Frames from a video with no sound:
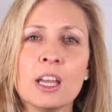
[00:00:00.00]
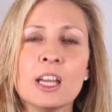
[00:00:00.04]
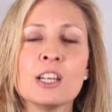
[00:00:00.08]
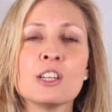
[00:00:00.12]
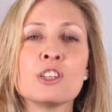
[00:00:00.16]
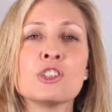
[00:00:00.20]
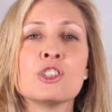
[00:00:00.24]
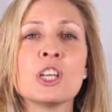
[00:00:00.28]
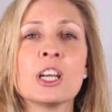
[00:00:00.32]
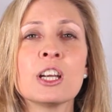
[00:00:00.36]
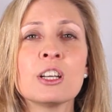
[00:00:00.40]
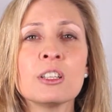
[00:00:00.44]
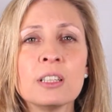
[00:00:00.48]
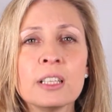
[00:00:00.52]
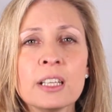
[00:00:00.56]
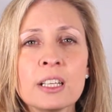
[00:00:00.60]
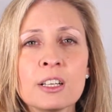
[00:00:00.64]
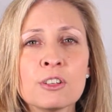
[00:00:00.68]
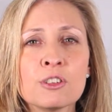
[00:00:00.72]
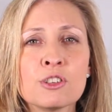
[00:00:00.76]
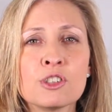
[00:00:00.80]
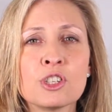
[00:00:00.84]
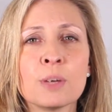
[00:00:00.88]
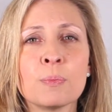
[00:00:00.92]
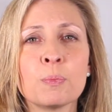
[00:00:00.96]
Shared
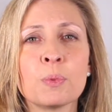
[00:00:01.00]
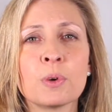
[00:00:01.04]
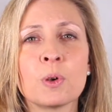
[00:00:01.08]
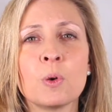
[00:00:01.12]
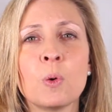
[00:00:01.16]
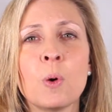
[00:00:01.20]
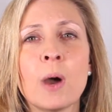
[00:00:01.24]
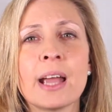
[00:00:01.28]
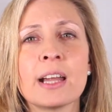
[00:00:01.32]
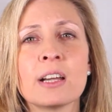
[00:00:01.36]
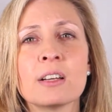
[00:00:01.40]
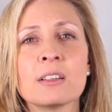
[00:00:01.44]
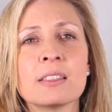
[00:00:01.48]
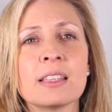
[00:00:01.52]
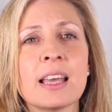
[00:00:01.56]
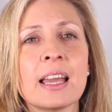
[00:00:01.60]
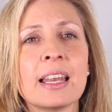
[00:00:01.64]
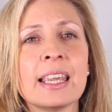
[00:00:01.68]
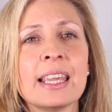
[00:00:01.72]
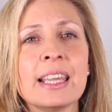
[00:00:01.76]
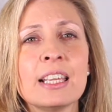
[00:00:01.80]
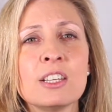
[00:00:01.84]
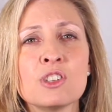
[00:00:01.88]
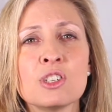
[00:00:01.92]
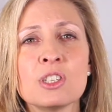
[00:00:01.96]
leadership requires that
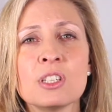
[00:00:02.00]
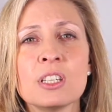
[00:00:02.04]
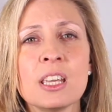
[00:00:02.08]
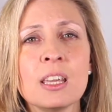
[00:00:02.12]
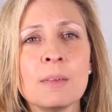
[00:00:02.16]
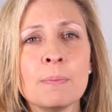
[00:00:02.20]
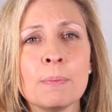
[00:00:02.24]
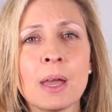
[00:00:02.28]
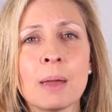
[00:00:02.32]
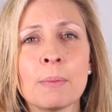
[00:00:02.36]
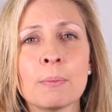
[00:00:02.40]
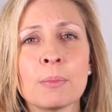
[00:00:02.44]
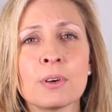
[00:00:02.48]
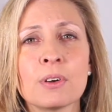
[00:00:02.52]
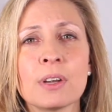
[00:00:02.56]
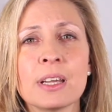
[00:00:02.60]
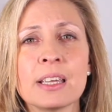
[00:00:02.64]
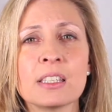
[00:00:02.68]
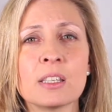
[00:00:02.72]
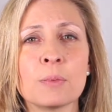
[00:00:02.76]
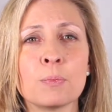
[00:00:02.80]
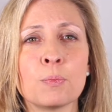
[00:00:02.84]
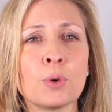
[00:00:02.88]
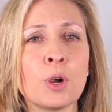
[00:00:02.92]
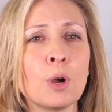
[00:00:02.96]
each team member
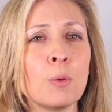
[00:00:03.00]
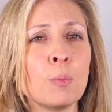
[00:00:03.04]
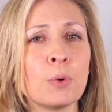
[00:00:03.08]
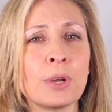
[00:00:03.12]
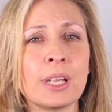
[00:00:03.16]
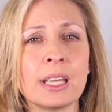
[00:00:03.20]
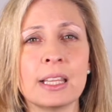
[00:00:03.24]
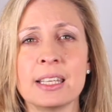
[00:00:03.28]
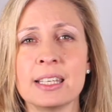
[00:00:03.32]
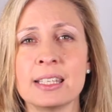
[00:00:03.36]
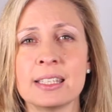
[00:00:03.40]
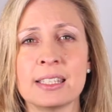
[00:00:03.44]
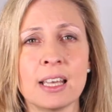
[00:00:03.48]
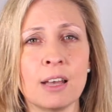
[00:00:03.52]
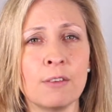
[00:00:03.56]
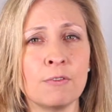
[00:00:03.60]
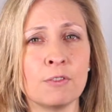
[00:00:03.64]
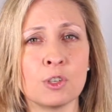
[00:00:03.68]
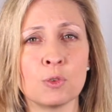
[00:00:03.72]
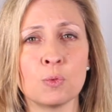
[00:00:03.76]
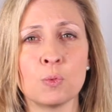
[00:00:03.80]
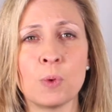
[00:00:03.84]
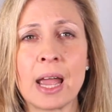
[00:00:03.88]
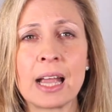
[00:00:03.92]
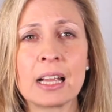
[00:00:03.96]
is appropriately
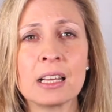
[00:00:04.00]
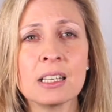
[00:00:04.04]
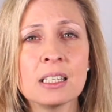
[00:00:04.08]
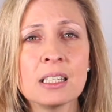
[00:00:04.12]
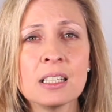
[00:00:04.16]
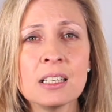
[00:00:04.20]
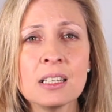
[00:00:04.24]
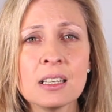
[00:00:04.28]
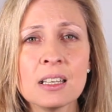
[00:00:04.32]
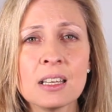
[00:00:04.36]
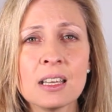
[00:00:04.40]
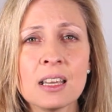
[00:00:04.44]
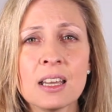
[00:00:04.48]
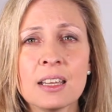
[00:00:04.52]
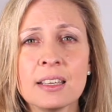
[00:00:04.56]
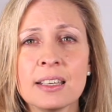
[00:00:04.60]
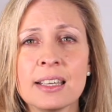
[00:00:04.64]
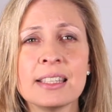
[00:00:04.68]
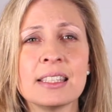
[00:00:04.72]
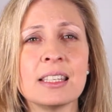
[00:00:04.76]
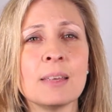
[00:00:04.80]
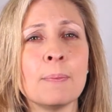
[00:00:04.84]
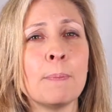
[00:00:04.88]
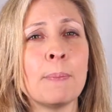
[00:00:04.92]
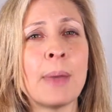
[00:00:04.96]
self-directed,
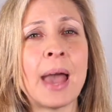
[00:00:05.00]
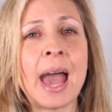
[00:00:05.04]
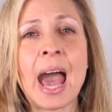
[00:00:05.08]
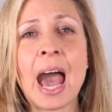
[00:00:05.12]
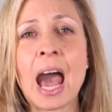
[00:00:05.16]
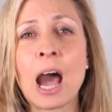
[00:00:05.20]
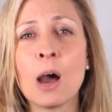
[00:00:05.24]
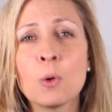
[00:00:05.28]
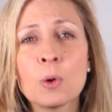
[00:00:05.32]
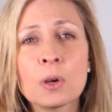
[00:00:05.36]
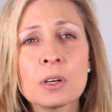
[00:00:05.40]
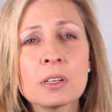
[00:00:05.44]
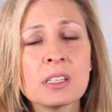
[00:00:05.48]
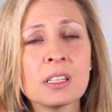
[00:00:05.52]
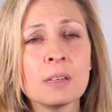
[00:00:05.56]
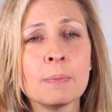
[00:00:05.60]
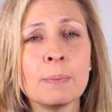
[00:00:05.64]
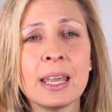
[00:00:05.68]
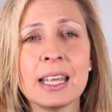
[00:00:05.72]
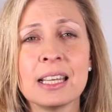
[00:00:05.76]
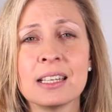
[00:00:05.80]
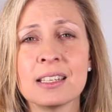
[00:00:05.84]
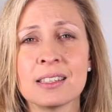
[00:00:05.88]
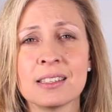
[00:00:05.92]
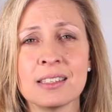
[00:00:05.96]
is empowered to
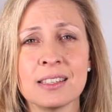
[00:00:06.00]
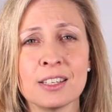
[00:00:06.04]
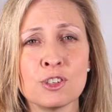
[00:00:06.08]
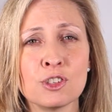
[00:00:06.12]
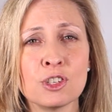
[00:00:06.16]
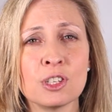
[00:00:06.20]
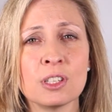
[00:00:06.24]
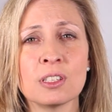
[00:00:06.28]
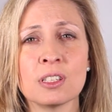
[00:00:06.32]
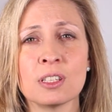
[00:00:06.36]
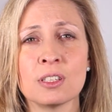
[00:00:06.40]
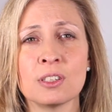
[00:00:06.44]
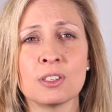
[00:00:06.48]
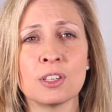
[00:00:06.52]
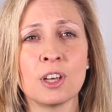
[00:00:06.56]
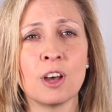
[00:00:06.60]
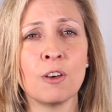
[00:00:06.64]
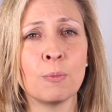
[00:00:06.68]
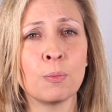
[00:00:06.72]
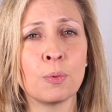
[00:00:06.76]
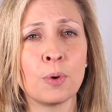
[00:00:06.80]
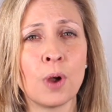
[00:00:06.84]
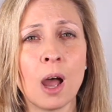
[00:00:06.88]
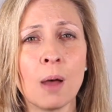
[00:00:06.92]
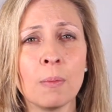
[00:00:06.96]
make decisions and
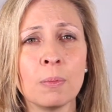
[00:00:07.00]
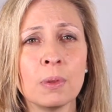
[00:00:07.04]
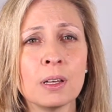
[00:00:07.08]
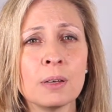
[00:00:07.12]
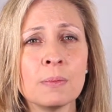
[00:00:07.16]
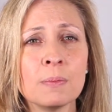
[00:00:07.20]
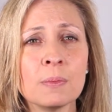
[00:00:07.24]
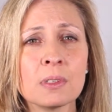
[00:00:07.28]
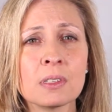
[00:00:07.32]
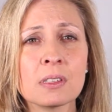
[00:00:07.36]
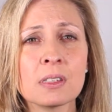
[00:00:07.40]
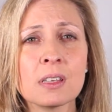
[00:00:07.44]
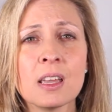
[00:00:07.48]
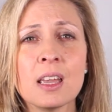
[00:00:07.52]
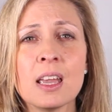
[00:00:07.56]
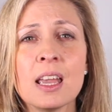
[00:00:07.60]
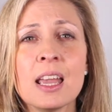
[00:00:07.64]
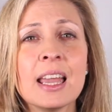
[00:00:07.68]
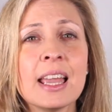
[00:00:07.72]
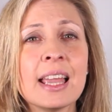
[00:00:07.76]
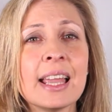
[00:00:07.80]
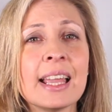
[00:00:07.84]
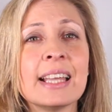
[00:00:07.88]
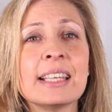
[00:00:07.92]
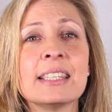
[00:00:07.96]
solve problems,
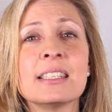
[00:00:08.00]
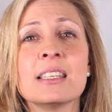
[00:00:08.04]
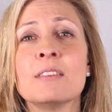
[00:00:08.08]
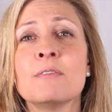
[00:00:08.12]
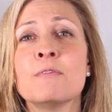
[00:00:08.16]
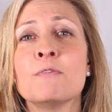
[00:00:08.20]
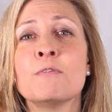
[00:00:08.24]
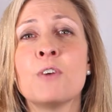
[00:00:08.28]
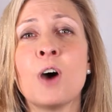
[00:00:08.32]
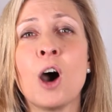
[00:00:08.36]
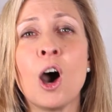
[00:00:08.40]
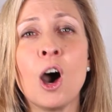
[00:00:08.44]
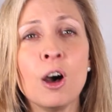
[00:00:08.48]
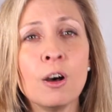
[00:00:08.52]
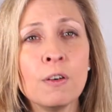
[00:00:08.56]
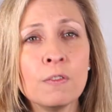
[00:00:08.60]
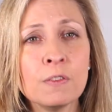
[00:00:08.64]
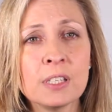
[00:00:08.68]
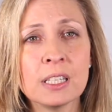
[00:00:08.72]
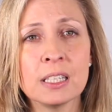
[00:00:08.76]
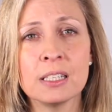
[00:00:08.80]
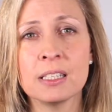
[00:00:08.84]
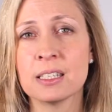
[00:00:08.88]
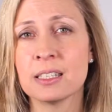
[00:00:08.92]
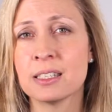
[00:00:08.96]
is involved
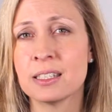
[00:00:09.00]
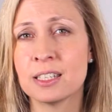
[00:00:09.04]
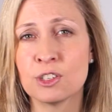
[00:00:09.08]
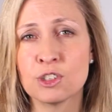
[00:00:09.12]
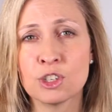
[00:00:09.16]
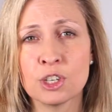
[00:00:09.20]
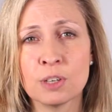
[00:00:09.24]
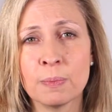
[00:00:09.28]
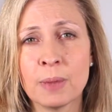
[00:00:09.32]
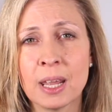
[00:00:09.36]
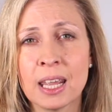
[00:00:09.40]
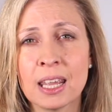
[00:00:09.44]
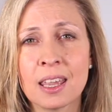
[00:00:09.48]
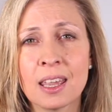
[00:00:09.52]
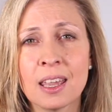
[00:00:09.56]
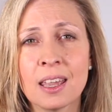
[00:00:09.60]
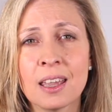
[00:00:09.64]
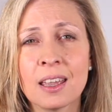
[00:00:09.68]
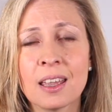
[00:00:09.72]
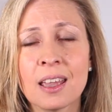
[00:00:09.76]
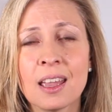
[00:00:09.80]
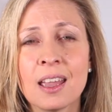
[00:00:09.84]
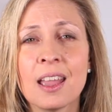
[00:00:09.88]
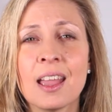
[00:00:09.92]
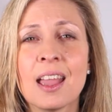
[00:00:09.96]
in
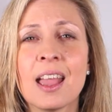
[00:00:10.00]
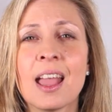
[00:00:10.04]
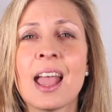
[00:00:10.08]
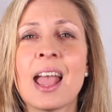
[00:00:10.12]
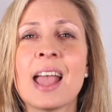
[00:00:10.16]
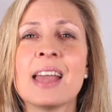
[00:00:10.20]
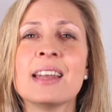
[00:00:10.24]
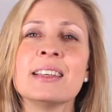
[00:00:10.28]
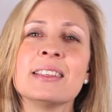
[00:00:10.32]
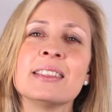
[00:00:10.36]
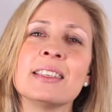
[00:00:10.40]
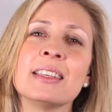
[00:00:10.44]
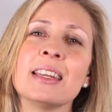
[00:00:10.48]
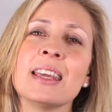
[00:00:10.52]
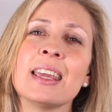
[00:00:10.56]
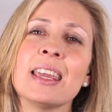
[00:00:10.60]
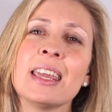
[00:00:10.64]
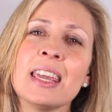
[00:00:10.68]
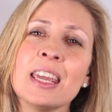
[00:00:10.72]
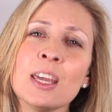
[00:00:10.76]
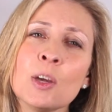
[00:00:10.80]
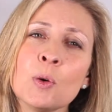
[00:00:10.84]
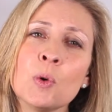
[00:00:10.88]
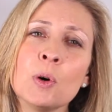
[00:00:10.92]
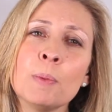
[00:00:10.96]
decision-making, and is an
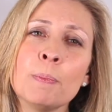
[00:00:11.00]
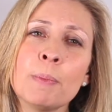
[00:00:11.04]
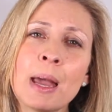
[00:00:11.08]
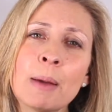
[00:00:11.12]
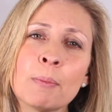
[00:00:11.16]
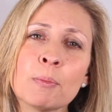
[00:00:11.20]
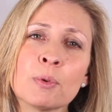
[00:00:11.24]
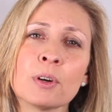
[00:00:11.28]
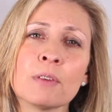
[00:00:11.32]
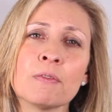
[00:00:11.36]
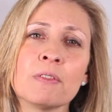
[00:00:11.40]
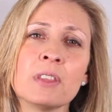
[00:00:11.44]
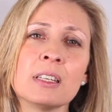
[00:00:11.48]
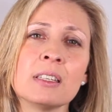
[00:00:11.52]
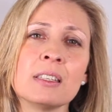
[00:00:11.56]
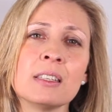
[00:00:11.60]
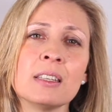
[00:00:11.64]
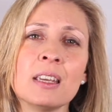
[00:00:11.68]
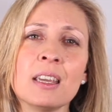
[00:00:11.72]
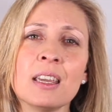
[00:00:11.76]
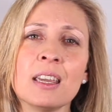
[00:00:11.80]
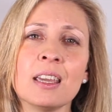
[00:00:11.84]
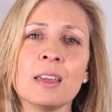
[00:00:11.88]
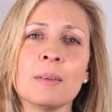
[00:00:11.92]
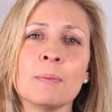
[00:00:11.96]
equal member of the
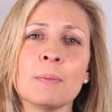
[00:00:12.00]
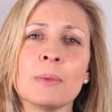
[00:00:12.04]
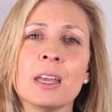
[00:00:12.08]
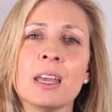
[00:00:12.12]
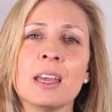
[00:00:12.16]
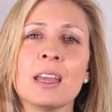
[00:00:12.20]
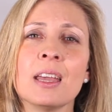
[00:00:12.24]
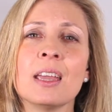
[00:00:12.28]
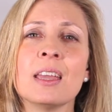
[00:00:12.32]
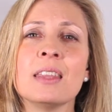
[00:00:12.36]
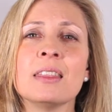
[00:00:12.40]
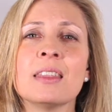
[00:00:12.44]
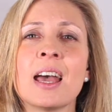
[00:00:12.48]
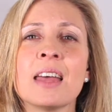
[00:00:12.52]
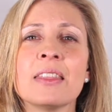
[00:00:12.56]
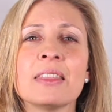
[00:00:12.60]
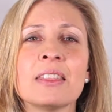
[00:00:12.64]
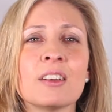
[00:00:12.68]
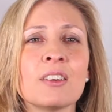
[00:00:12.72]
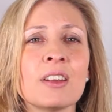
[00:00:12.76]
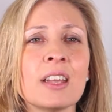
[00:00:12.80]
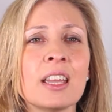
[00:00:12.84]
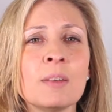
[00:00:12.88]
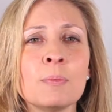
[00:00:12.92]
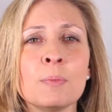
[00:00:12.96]
team in that
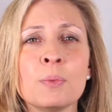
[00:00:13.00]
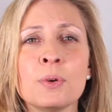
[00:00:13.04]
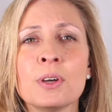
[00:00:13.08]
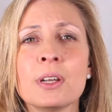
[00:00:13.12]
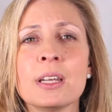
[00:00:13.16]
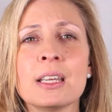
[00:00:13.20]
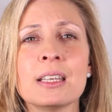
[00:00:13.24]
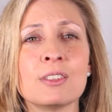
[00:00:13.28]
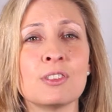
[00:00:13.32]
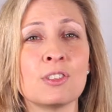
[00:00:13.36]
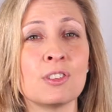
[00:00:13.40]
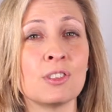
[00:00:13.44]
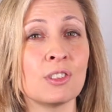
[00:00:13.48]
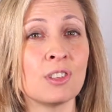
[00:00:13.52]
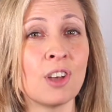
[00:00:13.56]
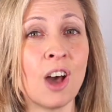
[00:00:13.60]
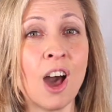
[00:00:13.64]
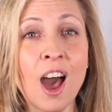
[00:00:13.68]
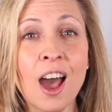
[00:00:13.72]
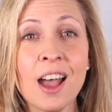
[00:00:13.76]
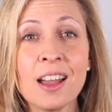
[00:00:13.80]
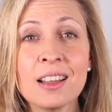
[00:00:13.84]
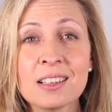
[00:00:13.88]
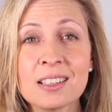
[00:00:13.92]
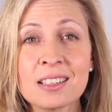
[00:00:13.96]
their input is
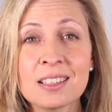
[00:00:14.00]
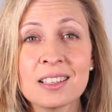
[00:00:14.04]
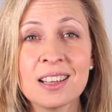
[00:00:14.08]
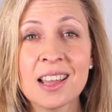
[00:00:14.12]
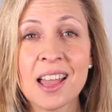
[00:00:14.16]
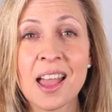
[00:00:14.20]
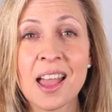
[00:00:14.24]
sought,